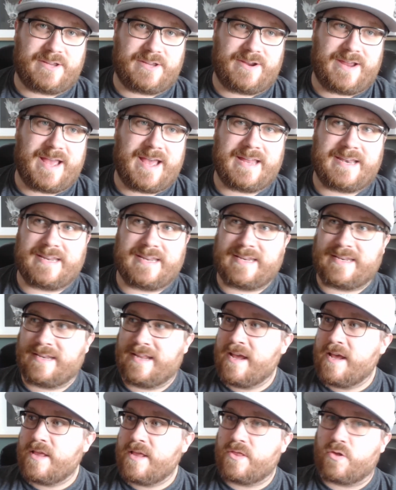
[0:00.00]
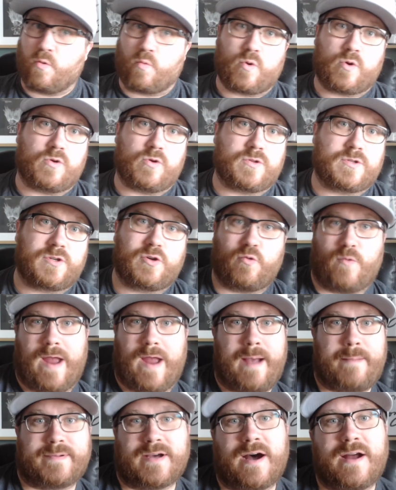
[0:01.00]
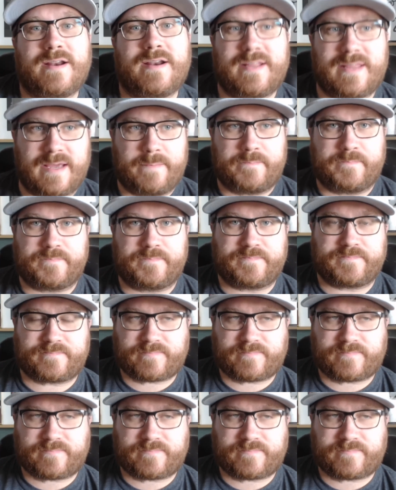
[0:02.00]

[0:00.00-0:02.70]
their head and the world grabbed onto them.